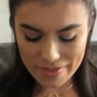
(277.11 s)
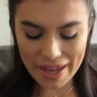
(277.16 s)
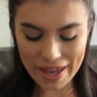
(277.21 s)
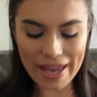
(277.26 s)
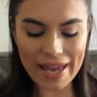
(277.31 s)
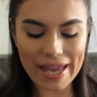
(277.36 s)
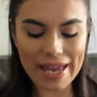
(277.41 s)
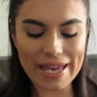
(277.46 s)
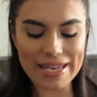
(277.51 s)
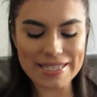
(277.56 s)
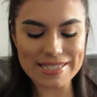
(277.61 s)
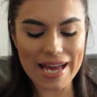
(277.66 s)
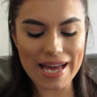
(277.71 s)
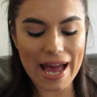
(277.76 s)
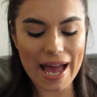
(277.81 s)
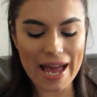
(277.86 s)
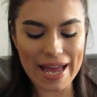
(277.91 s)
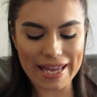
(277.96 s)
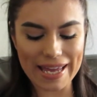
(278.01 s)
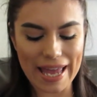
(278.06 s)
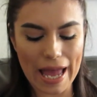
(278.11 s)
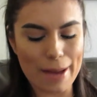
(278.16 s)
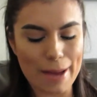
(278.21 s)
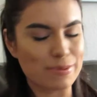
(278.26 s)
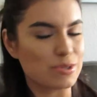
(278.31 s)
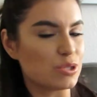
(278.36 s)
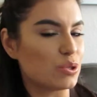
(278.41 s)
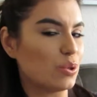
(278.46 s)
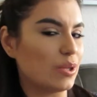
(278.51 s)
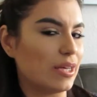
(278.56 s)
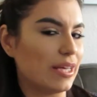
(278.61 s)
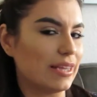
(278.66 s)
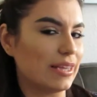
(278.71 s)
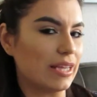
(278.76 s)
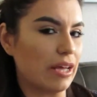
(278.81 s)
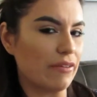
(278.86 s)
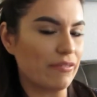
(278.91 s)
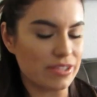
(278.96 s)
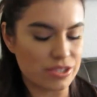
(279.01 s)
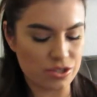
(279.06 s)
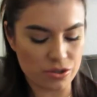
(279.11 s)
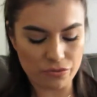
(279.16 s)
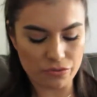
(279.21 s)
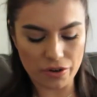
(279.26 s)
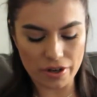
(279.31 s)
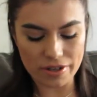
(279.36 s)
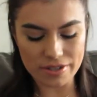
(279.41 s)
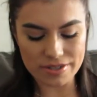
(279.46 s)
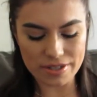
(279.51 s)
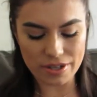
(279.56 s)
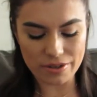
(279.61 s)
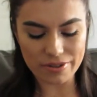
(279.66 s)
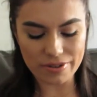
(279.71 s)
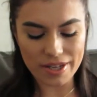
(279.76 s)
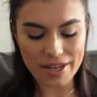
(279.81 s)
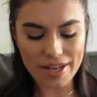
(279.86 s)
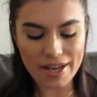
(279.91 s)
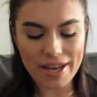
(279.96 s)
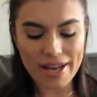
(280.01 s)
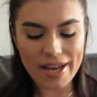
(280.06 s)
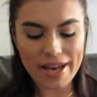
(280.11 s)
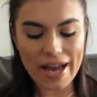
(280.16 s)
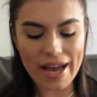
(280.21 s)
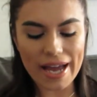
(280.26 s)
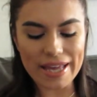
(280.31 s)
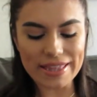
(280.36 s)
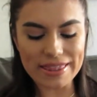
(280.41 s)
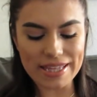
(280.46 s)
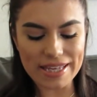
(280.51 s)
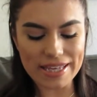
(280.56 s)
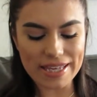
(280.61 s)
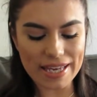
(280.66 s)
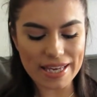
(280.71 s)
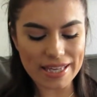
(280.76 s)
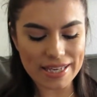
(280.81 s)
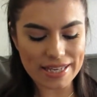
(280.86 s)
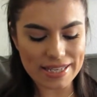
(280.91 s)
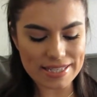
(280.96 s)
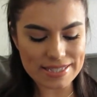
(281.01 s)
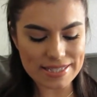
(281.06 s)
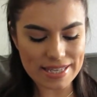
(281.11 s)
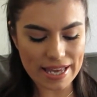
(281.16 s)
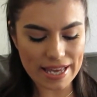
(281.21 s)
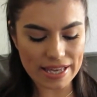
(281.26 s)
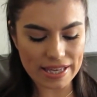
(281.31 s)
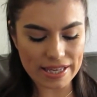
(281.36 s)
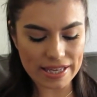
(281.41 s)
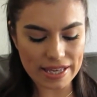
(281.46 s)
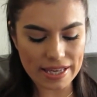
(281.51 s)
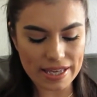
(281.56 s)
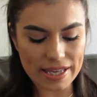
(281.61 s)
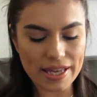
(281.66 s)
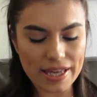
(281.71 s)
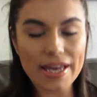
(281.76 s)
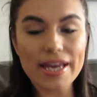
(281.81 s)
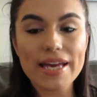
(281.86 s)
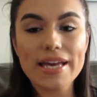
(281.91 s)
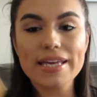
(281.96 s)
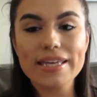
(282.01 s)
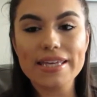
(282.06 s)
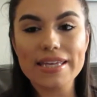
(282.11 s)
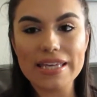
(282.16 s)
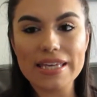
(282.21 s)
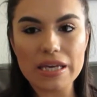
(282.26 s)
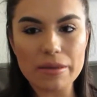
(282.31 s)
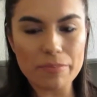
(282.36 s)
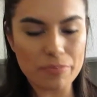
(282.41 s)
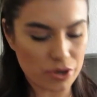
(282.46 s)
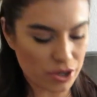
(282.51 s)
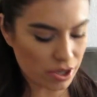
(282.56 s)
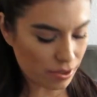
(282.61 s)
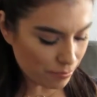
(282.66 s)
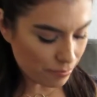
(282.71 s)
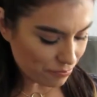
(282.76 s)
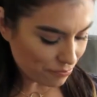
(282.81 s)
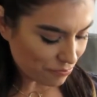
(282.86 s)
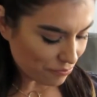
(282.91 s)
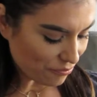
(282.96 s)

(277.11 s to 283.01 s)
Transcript: And I absolutely love it so far. So I think it is a keeper.